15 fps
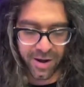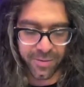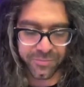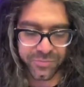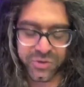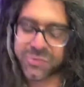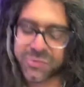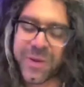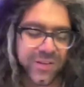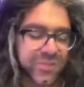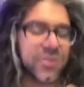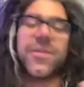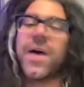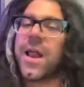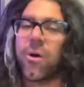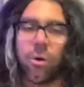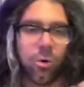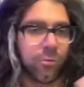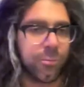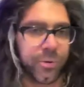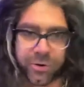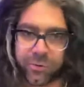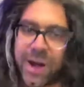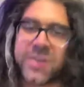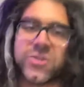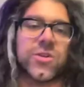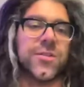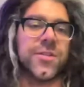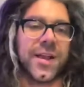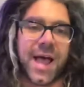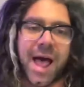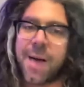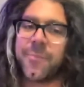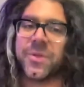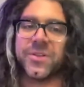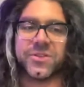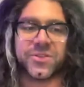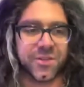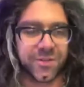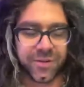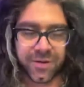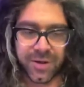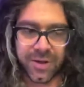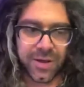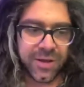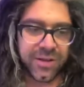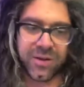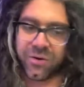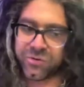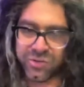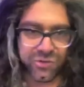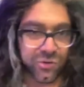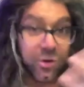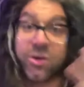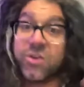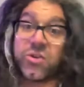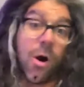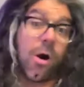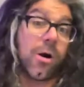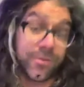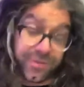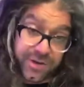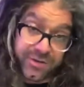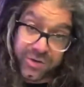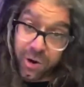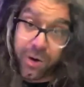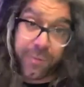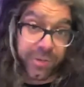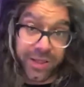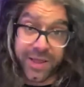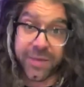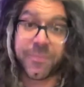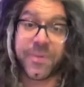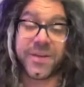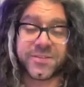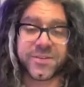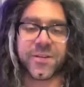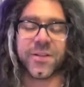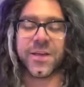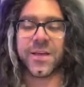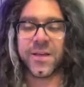just because of that whole progression that happens in, you know, just the guitar playing basically.